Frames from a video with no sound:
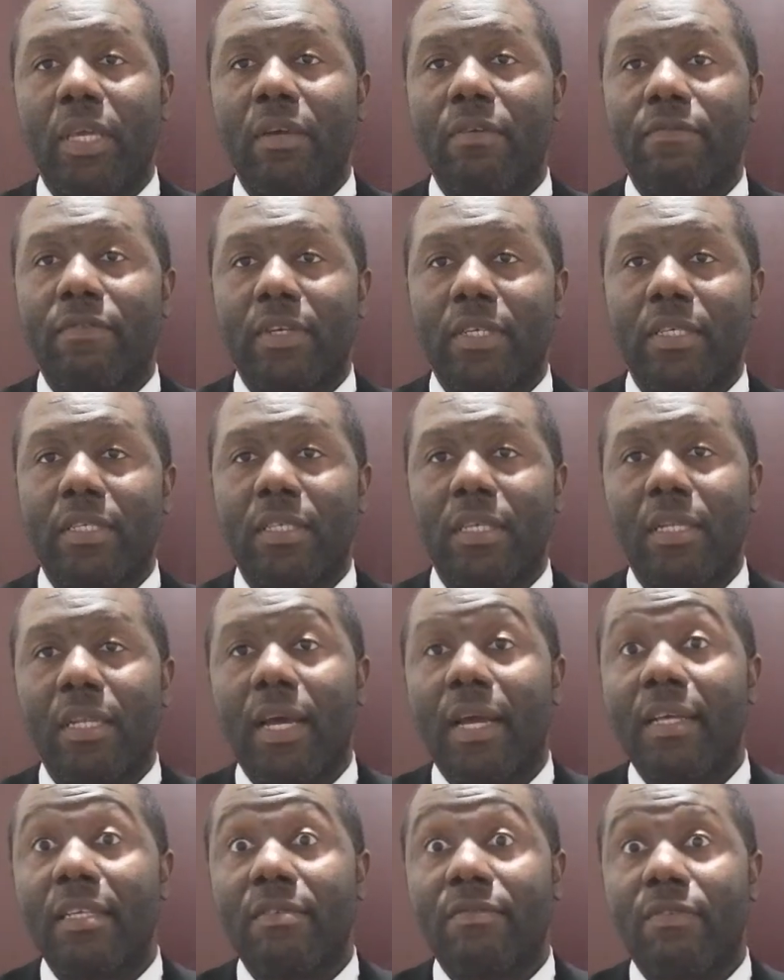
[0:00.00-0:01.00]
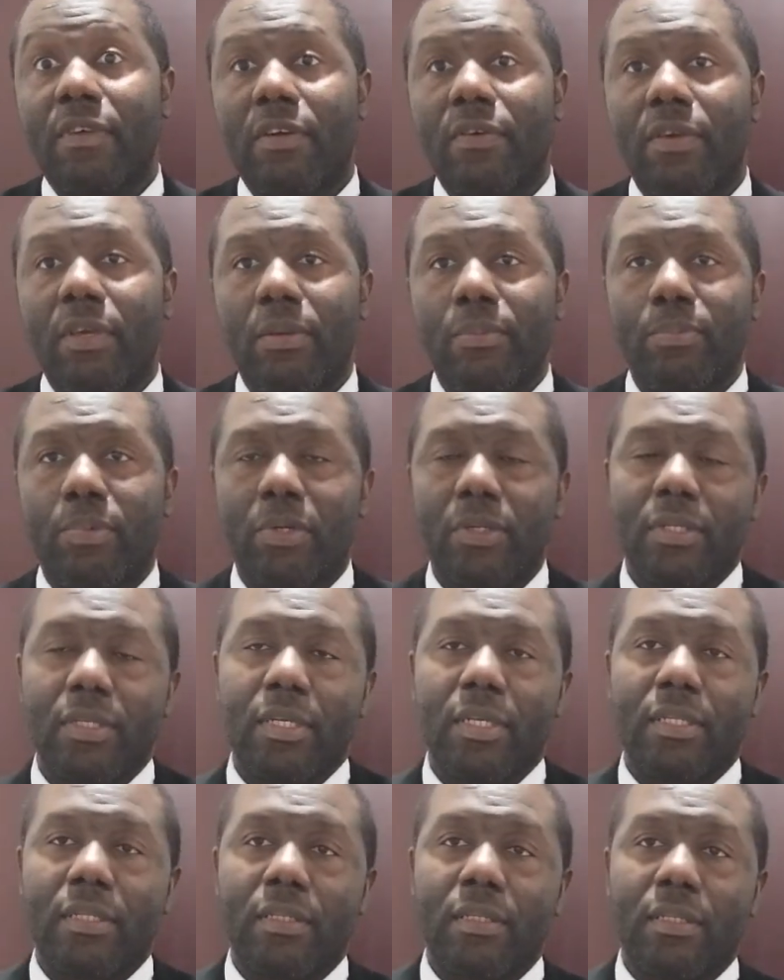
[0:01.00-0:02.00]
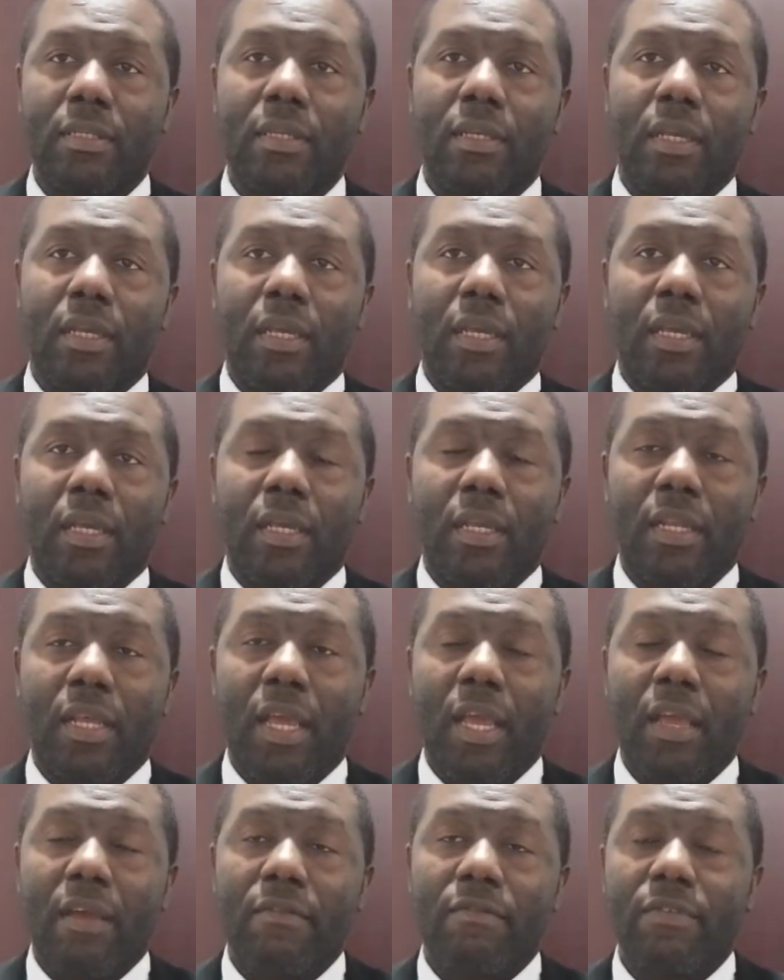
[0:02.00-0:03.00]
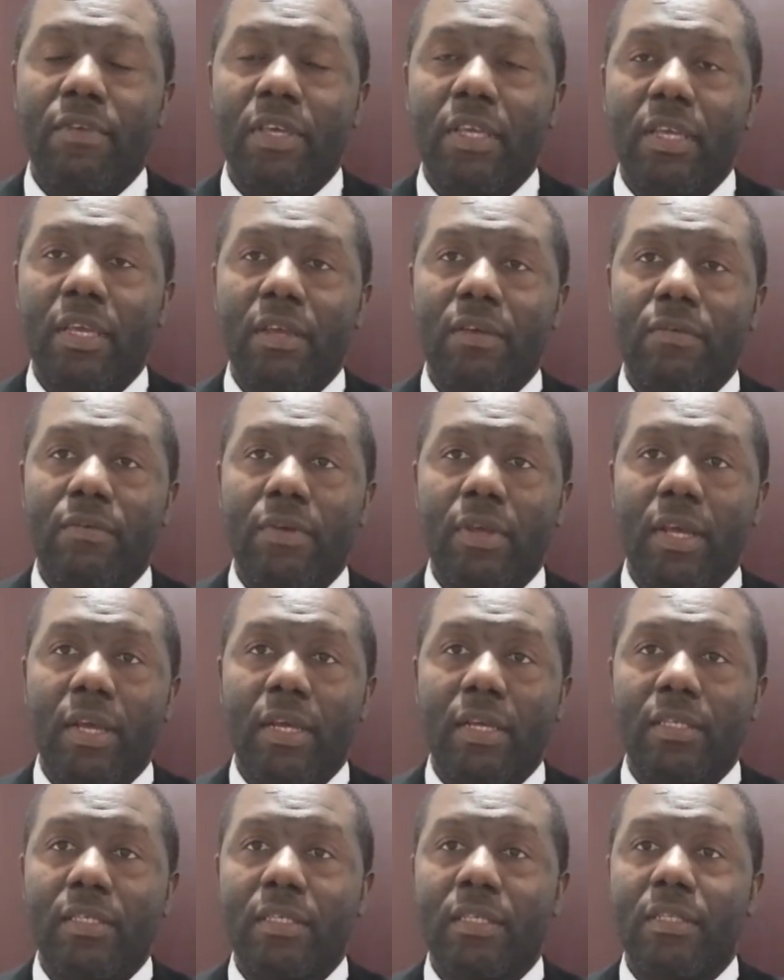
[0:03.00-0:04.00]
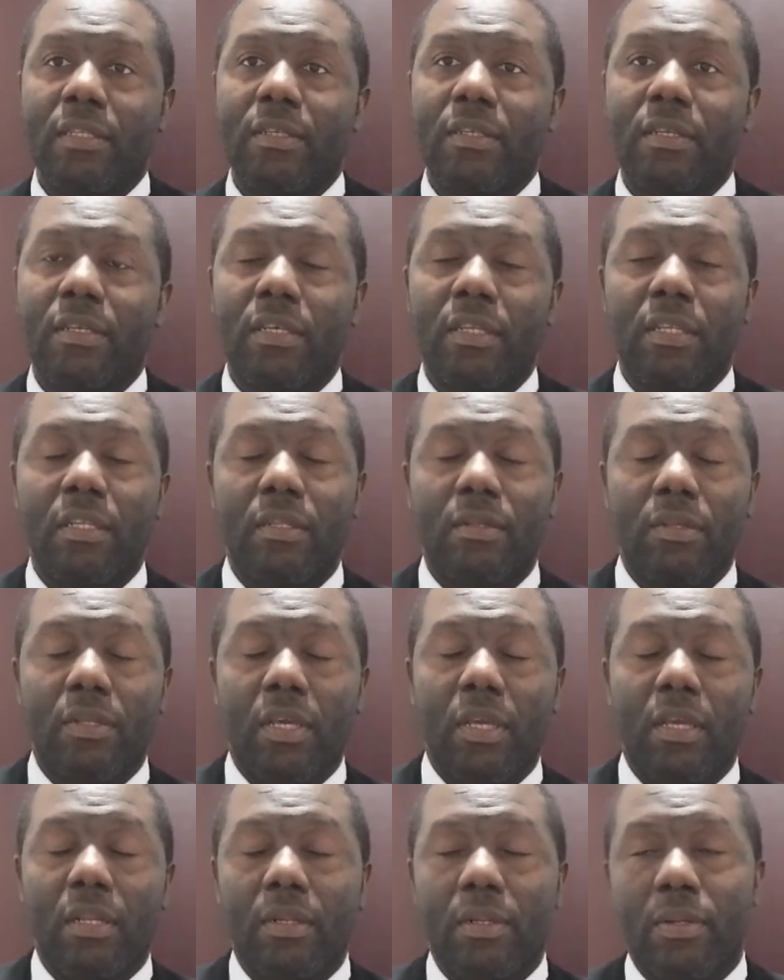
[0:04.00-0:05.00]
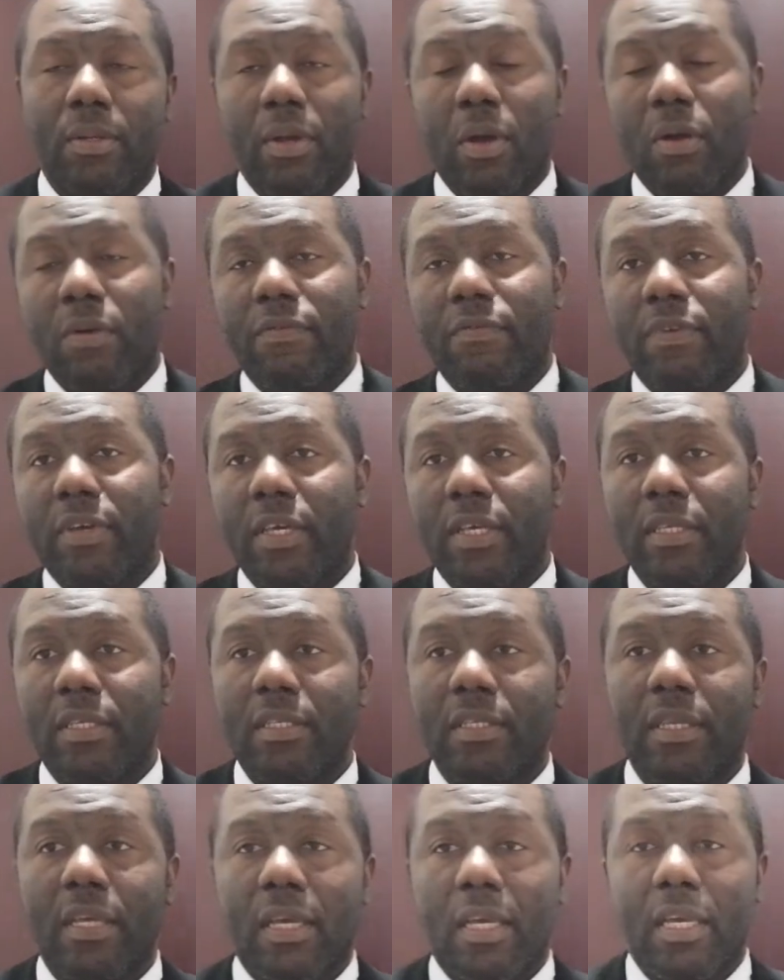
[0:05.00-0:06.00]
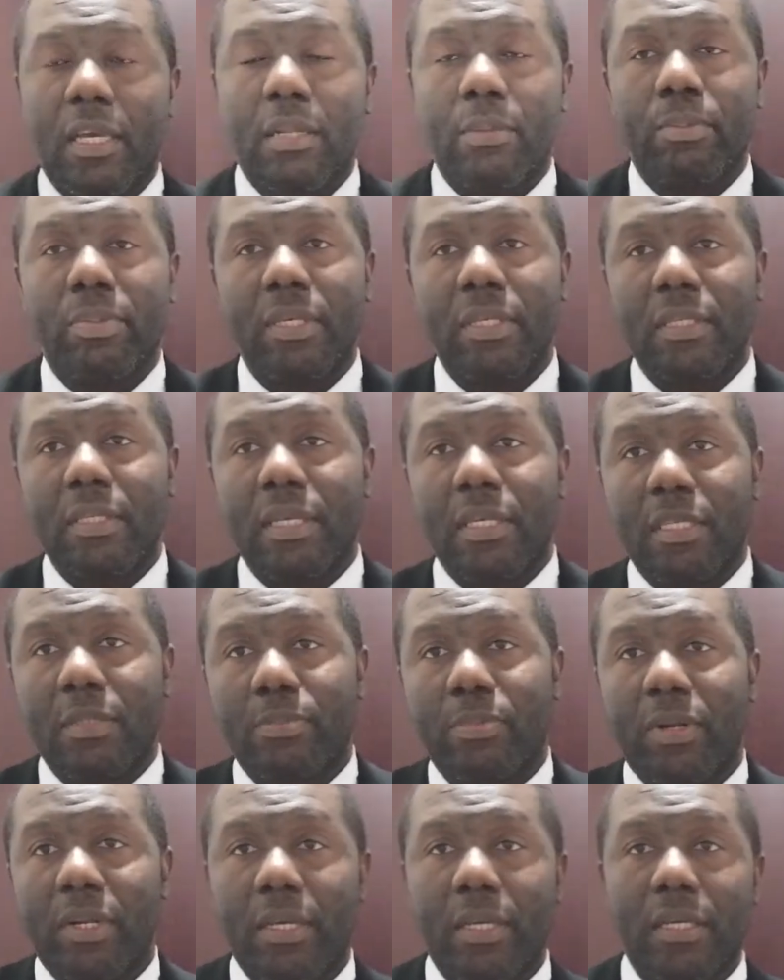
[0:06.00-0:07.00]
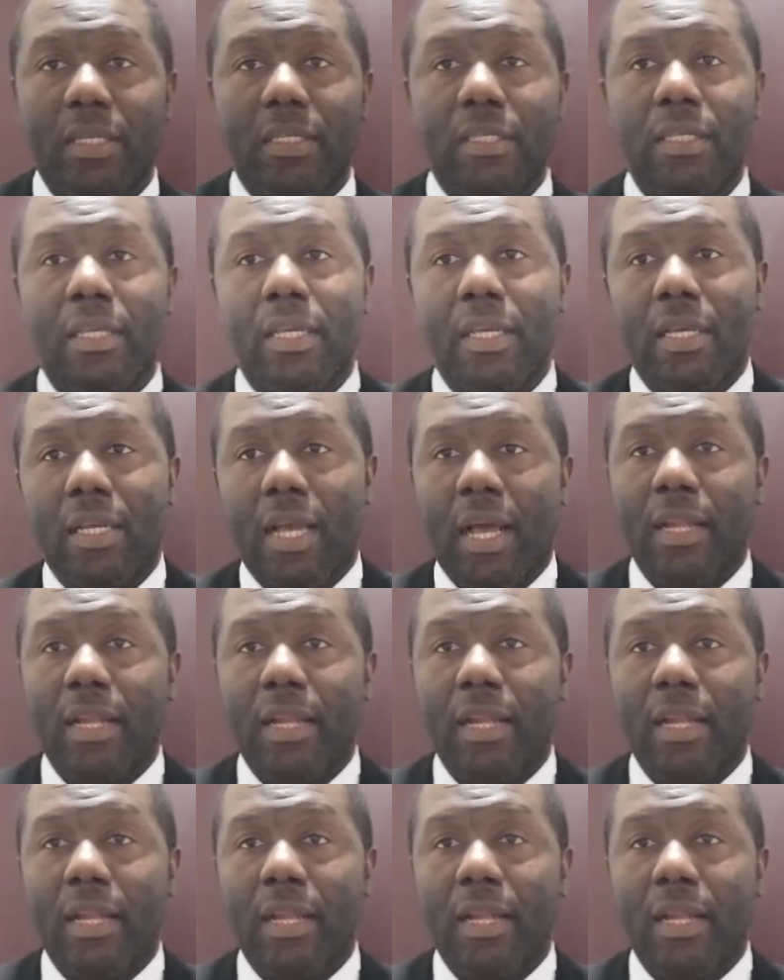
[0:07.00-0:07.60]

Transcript: be a first aider is very important in every areas, in office, in business place.